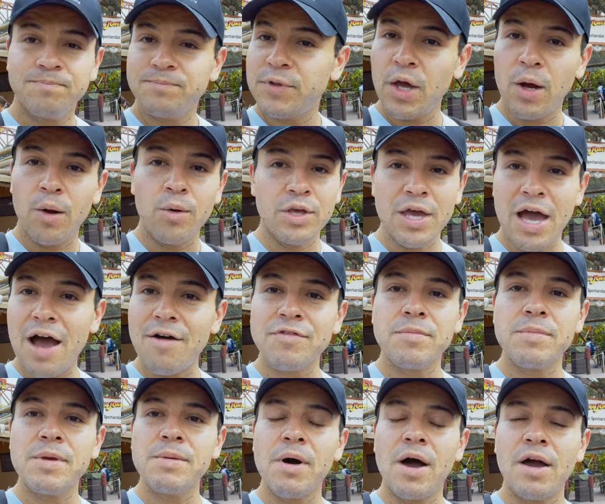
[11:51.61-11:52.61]
You have
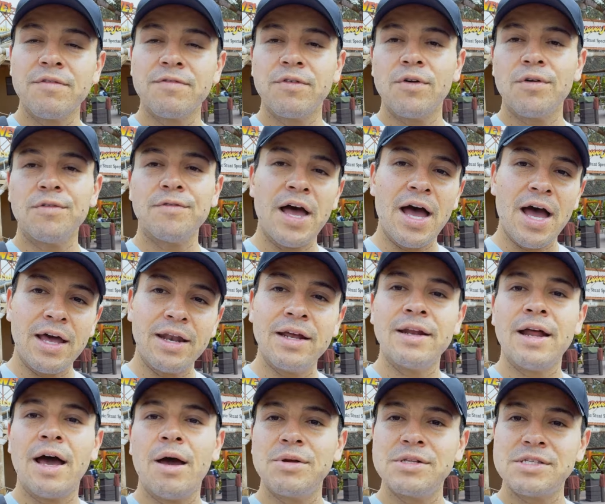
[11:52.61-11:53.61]
to be mindful of that.
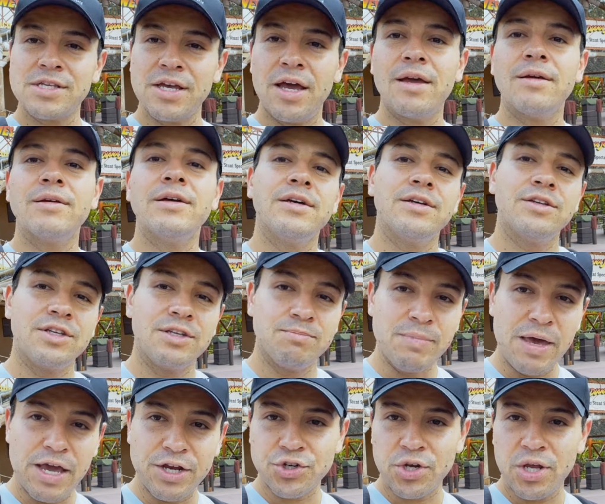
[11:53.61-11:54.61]
And I would say,
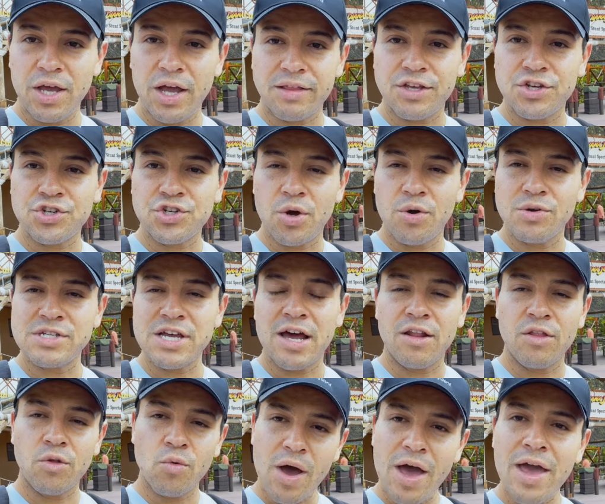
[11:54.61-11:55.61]
make sure you get the shows
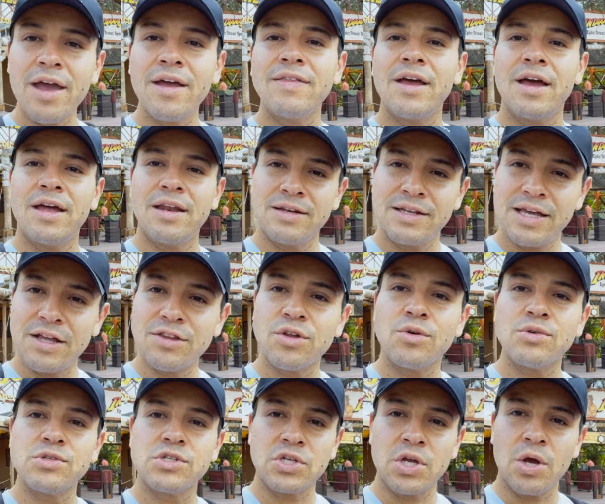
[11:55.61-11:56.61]
out of the way and then get
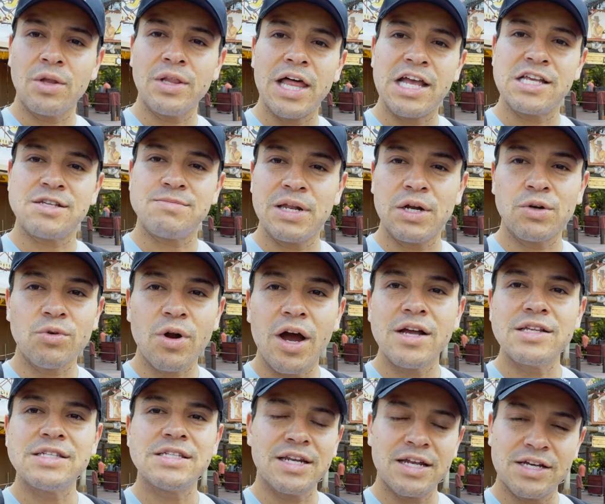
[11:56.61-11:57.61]
those last minute
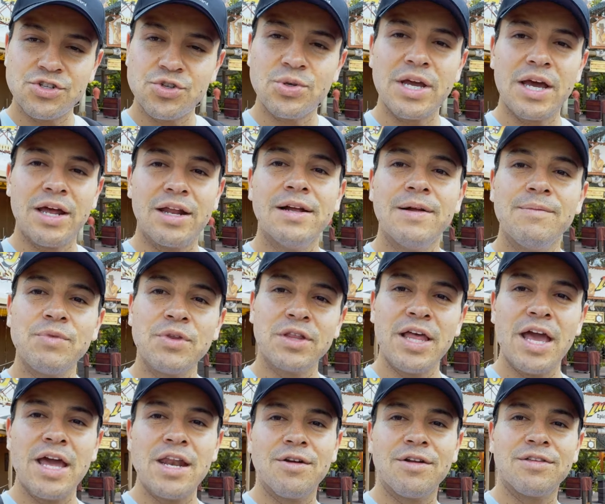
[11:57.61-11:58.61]
rides in as you get
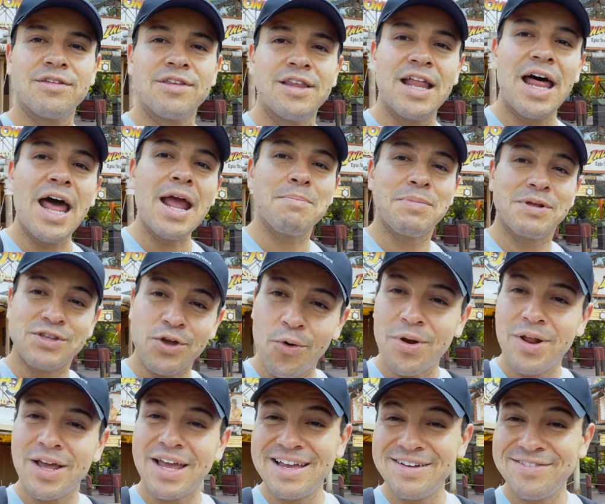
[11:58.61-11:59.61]
later into the night. But
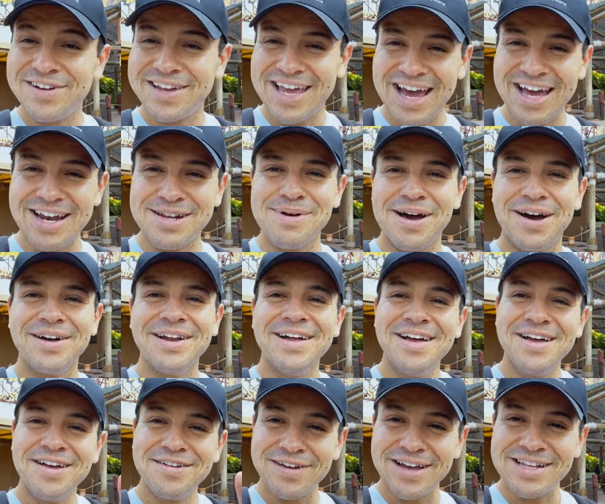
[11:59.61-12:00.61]
don't forget about
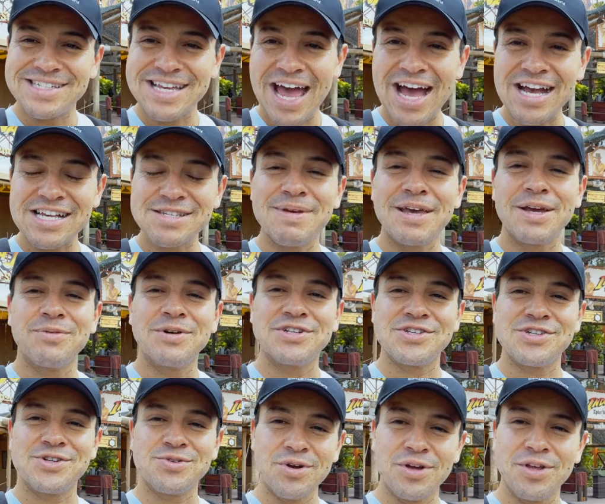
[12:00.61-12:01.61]
Fantasmic,
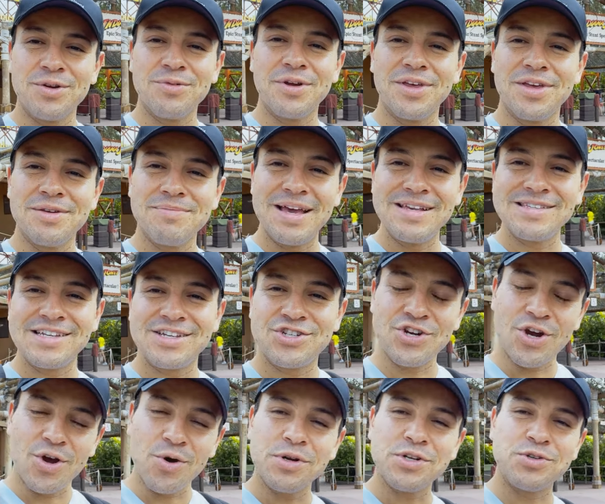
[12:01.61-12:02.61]
which is a really, really amazing
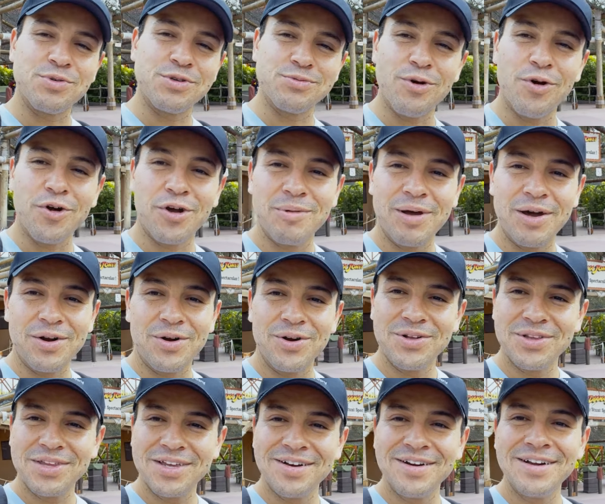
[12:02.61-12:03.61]
show, which we spoke about
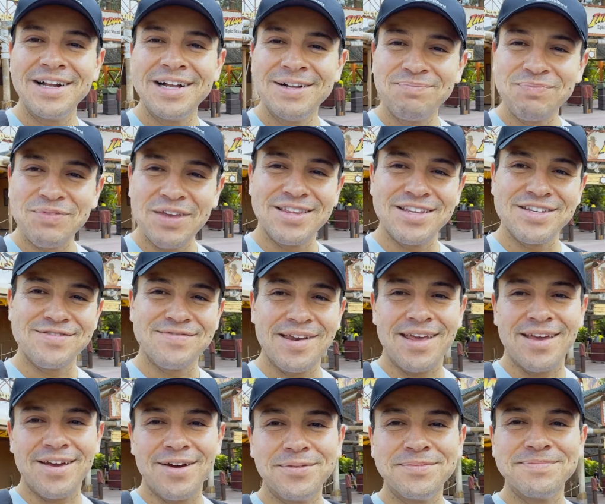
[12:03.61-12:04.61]
earlier in this
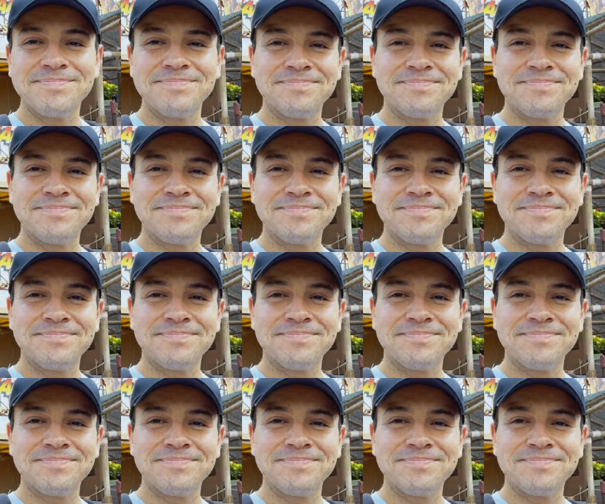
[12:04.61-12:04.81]
video.